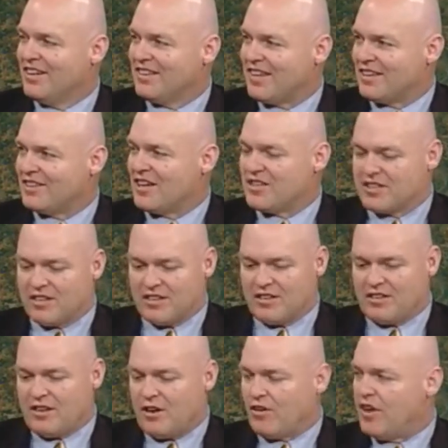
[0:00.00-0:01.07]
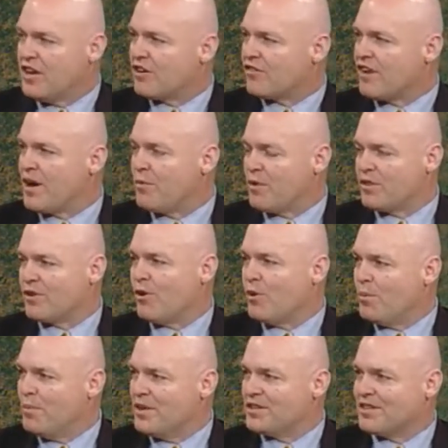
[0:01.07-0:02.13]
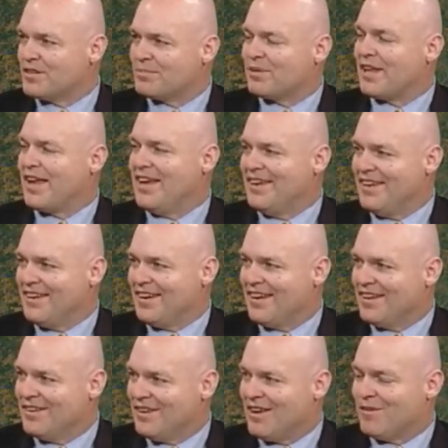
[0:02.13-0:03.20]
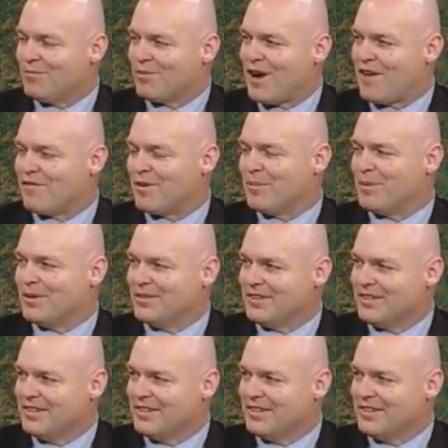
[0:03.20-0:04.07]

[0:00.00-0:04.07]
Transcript: that doesn't integrate with the whole business planning and profitability?